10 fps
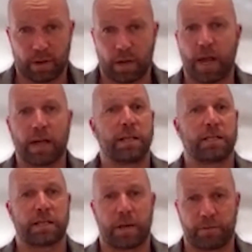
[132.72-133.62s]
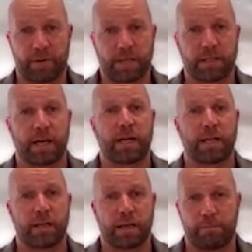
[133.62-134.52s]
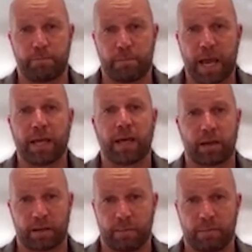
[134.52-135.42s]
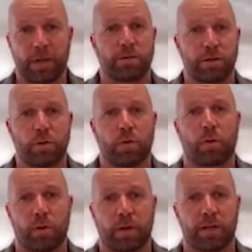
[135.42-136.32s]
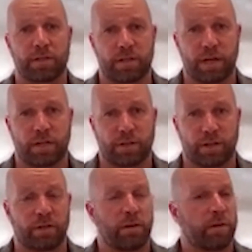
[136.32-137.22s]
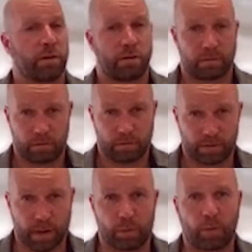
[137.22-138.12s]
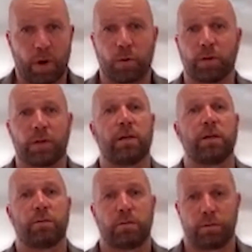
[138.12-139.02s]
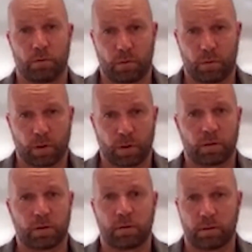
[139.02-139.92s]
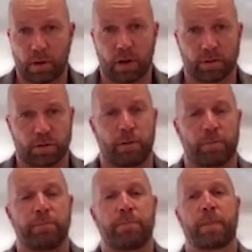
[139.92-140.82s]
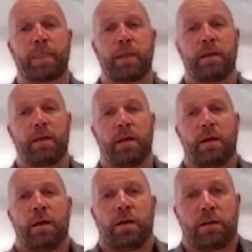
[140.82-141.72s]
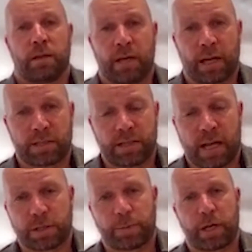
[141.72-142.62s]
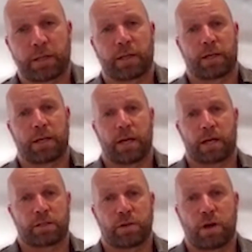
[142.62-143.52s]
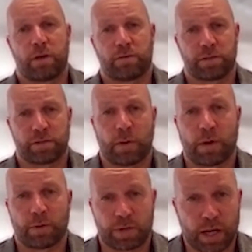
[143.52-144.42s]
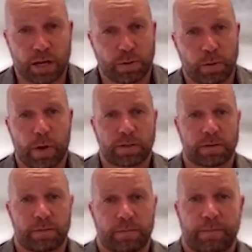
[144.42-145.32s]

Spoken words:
any type of identity that may come into your organization temporarily or long term. The next aspect that Connect solves is around change requests.